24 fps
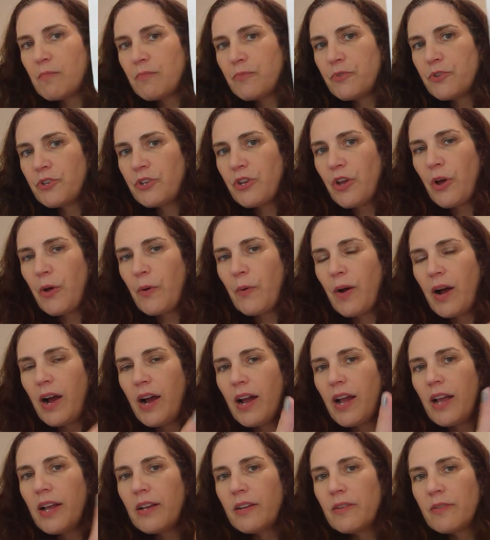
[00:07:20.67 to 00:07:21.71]
So
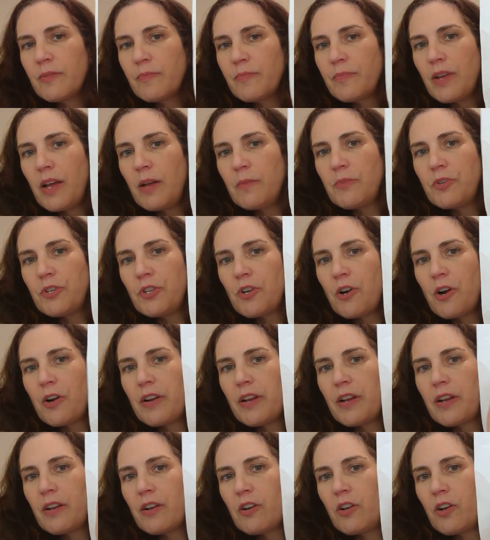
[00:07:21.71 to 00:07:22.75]
I am
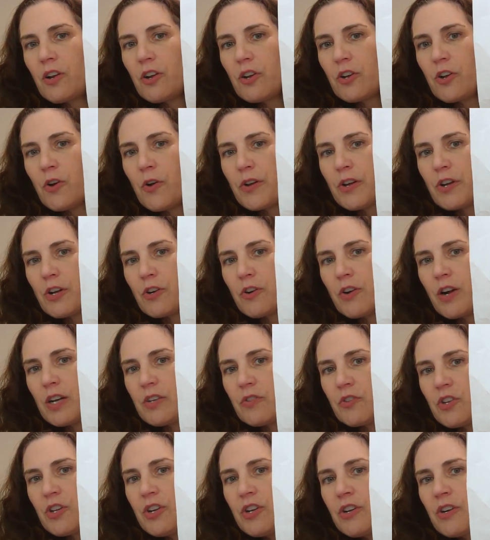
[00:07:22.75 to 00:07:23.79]
starting going
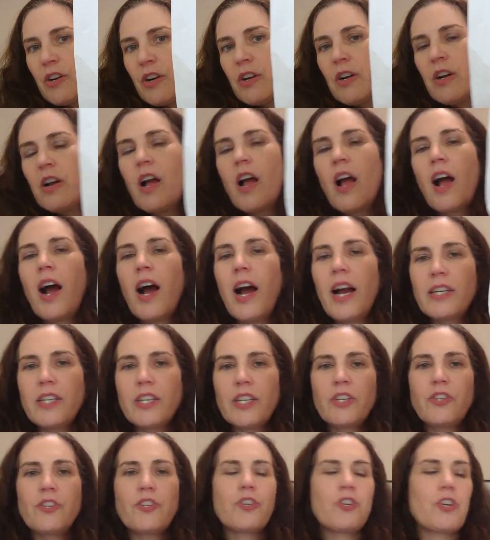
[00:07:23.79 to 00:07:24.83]
across here. I
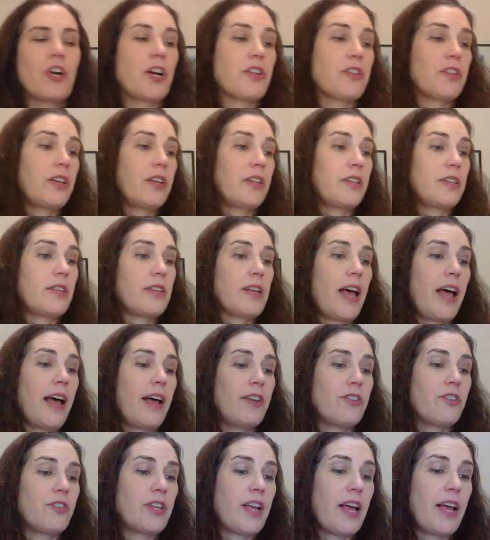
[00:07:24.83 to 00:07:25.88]
did start this
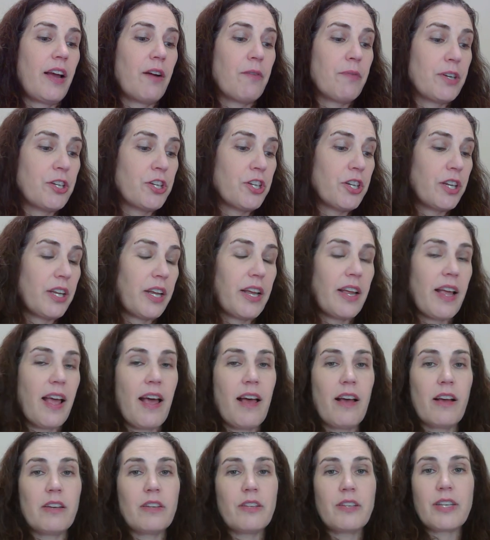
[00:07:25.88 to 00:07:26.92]
originally
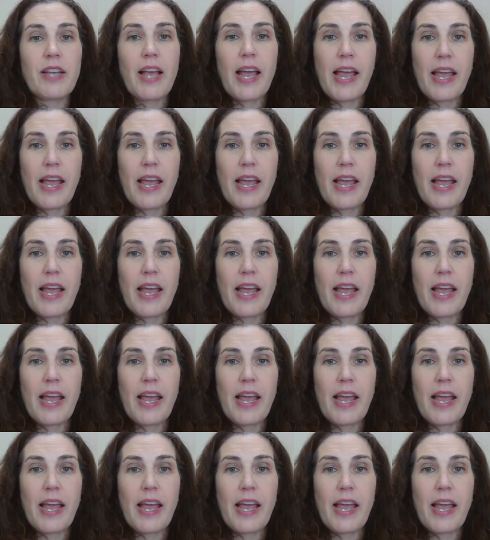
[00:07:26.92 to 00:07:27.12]
on